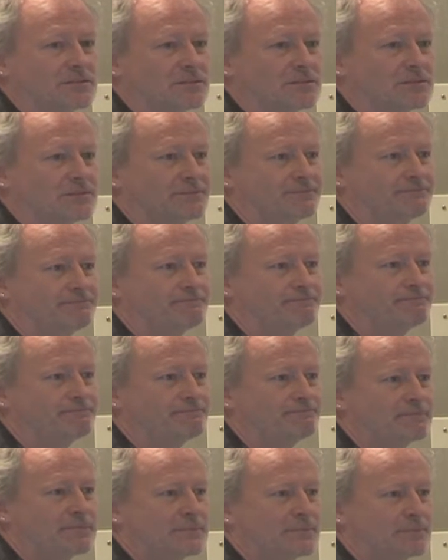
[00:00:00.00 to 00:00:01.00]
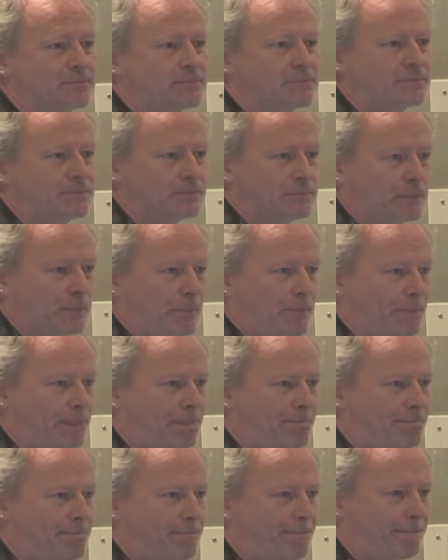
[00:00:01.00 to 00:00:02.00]
All right. Any more questions?
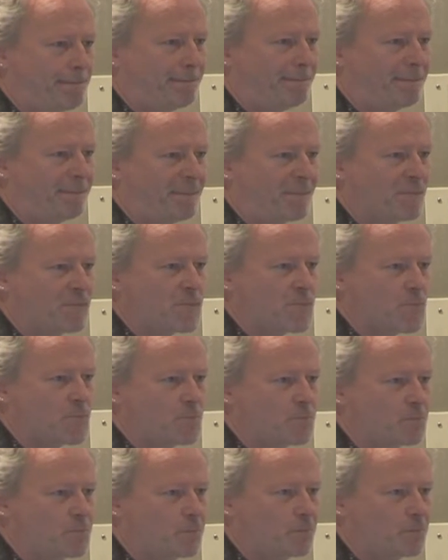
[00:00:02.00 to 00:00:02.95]
All right. Richard's back here.